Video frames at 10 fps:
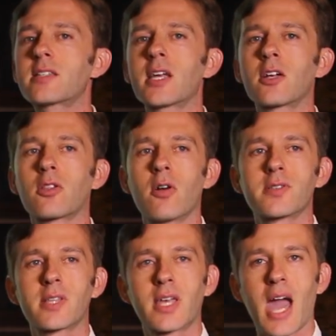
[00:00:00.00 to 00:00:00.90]
This can
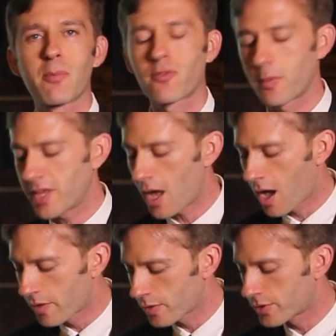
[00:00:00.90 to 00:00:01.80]
close the gap
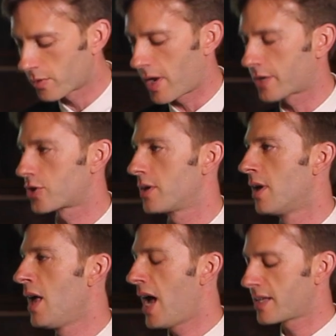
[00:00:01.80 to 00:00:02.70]
from the other
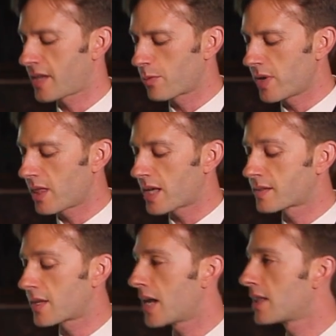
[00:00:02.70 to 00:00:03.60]
direction, as I
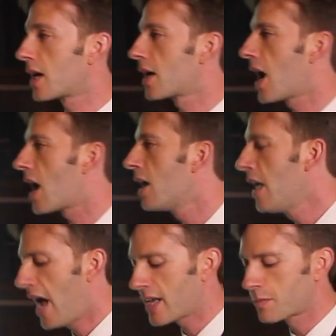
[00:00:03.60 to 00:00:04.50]
realize that
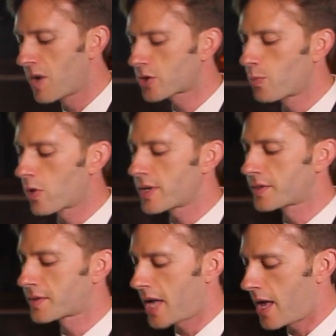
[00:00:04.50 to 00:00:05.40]
halakhah has much
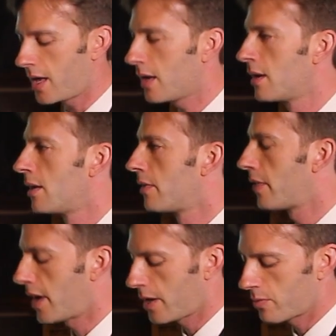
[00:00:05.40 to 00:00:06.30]
more to say
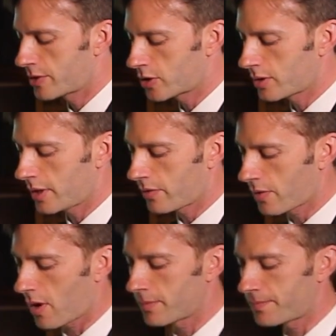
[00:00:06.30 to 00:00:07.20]
than I
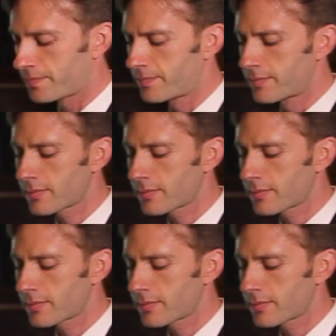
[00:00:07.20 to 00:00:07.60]
originally thought.